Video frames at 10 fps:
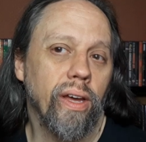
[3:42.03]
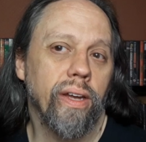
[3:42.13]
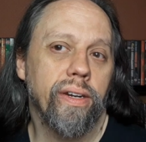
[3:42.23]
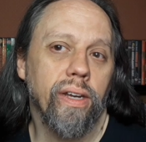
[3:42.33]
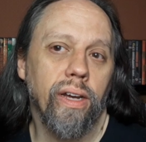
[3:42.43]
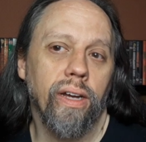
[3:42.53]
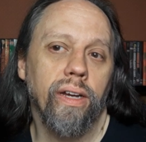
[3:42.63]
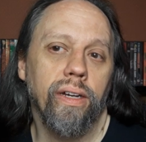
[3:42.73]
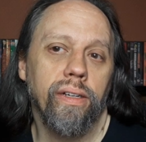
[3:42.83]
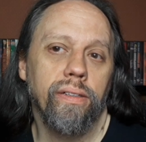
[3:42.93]
that
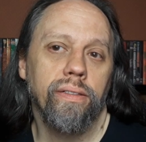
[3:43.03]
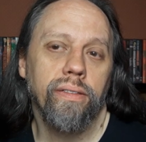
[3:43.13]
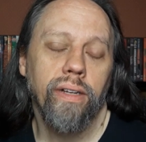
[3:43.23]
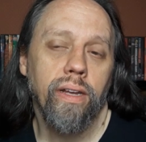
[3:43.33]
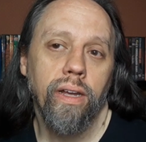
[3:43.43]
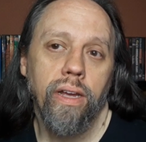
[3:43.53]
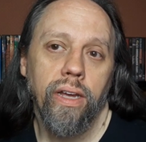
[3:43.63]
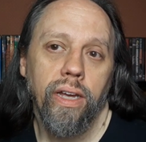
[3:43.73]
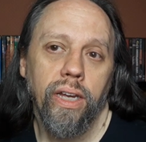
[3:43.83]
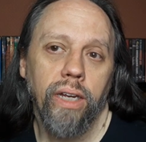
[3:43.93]
uh,
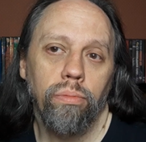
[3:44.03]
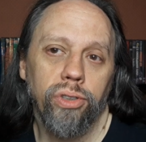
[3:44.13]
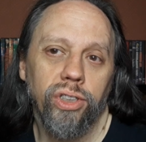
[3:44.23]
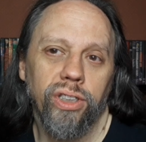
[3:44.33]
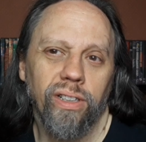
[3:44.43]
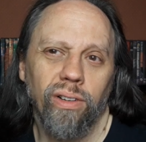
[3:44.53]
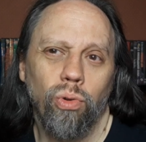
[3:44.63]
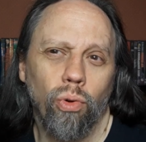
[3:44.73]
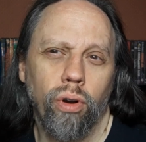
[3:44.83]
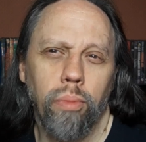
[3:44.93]
he was just a
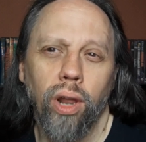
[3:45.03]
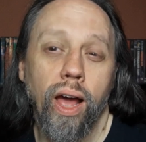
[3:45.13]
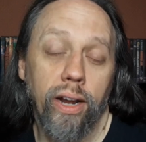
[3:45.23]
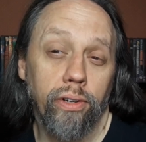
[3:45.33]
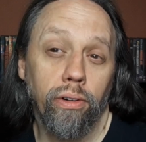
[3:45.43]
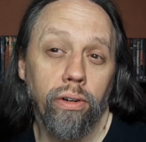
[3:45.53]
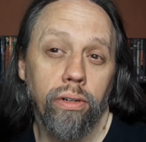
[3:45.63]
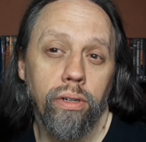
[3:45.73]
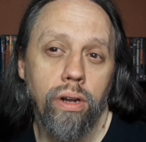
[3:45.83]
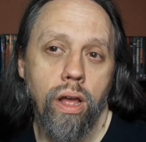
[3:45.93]
horrible
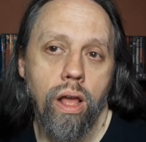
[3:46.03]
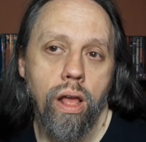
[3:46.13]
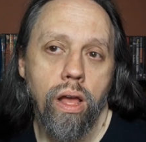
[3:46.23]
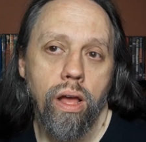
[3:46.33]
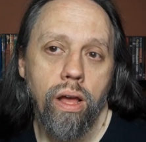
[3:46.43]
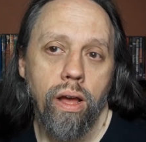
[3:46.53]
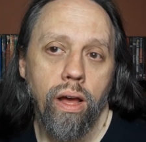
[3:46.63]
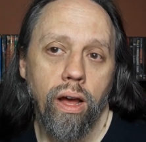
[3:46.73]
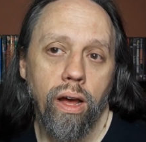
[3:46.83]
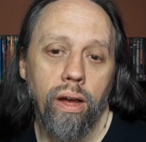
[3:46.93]
actor
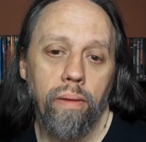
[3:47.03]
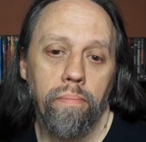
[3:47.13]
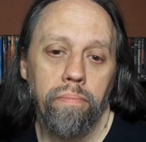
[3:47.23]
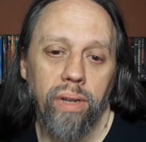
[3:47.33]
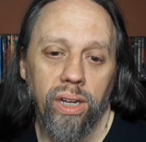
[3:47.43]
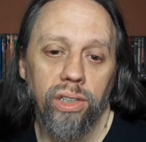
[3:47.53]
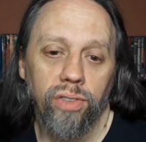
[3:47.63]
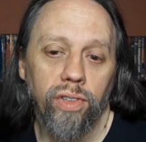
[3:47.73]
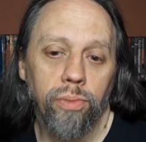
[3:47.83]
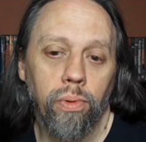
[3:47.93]
um,
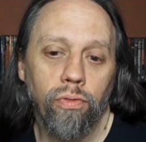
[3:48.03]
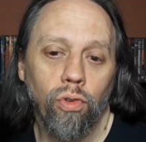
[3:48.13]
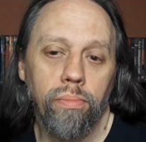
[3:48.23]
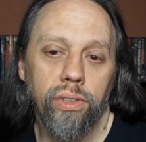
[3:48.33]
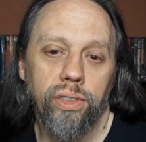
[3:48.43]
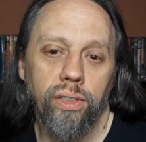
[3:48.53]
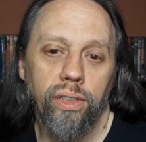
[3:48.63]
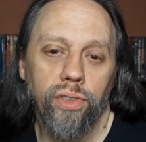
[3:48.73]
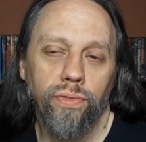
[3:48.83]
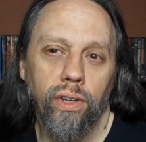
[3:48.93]
because of his performance
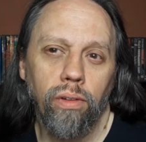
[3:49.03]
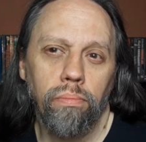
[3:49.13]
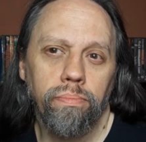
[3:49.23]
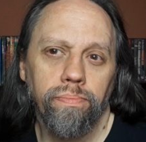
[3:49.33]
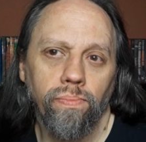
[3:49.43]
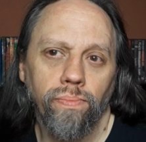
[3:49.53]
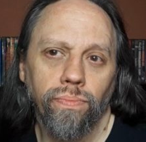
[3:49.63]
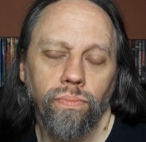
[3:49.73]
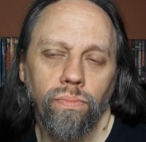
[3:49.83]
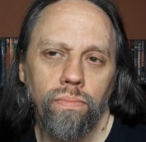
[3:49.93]
in this film.
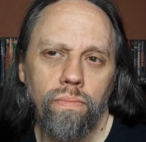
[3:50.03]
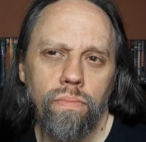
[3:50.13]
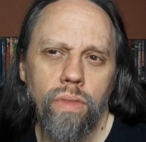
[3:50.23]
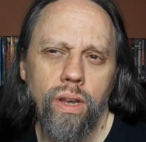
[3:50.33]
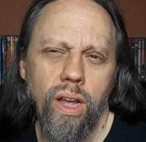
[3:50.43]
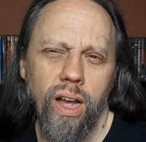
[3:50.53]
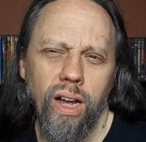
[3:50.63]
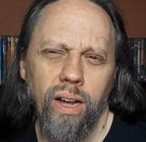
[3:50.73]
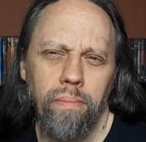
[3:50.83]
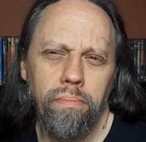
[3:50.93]

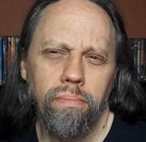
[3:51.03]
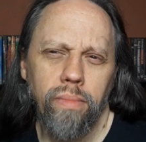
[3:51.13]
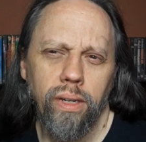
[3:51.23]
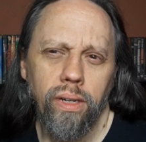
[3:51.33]
Um,